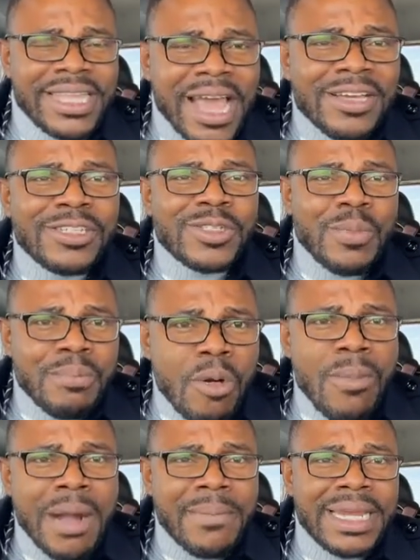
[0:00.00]
thanks to
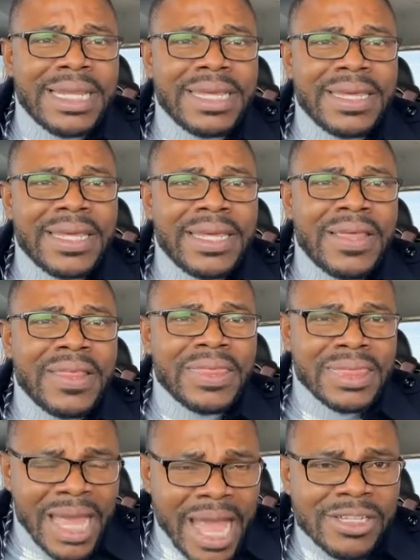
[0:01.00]
mobile money,
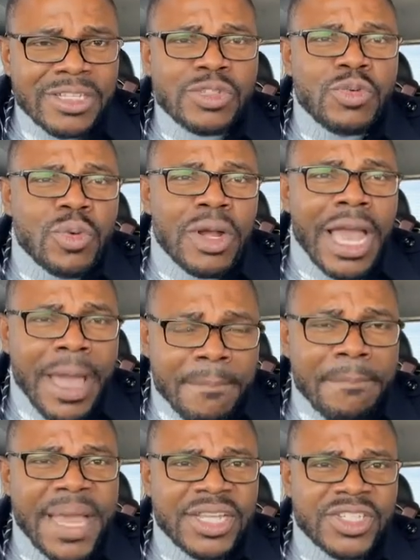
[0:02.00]
thanks to
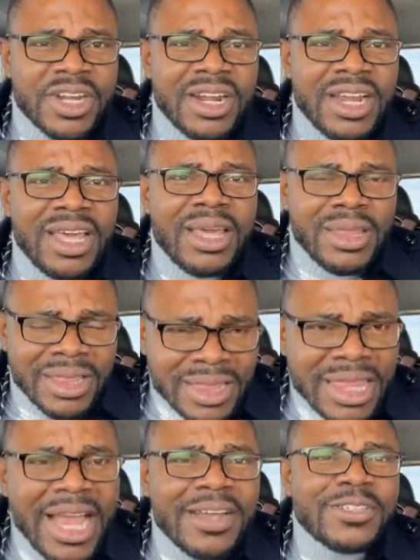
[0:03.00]
M-Pesa,
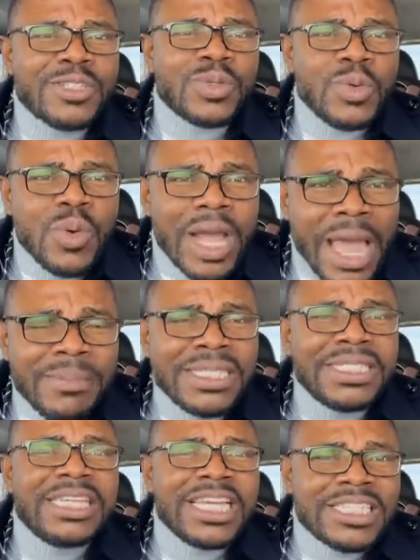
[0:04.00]
thanks to
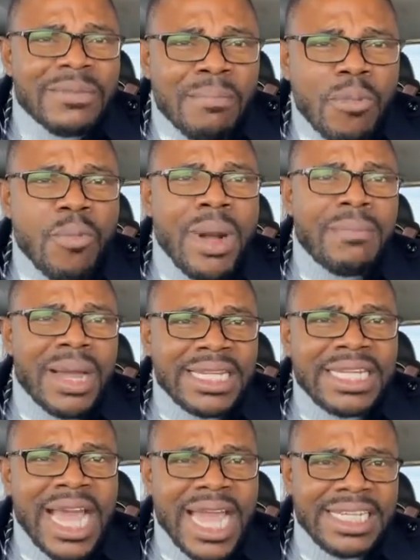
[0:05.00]
MTN's mobile
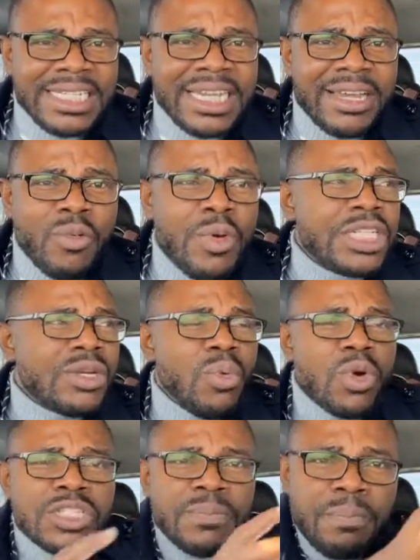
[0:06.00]
money idea, which
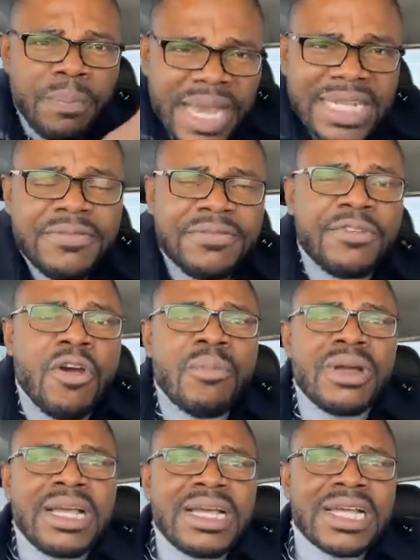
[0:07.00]
was picked
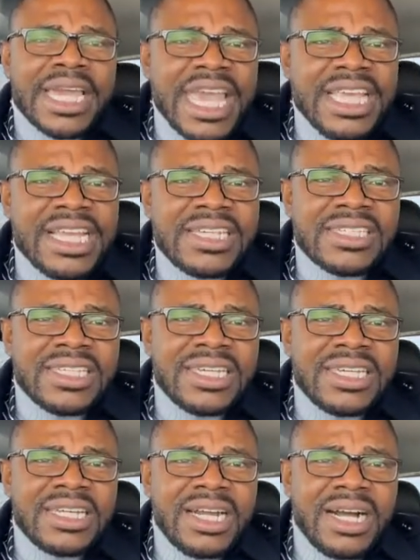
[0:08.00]
from Kenya's
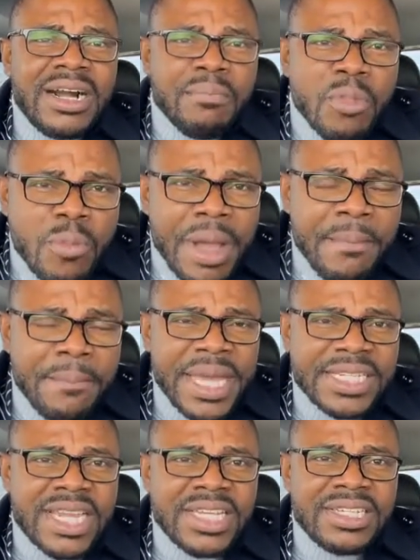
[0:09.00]
uh, Mob
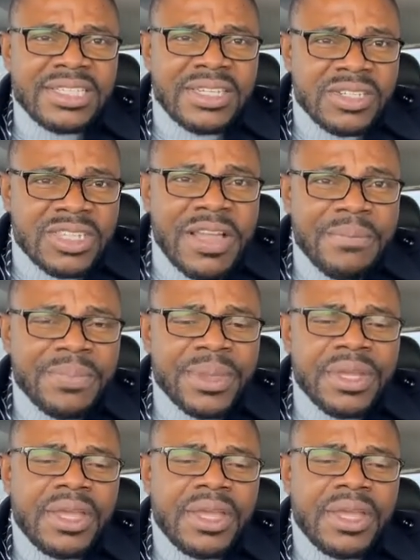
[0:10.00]
M-Pesa system.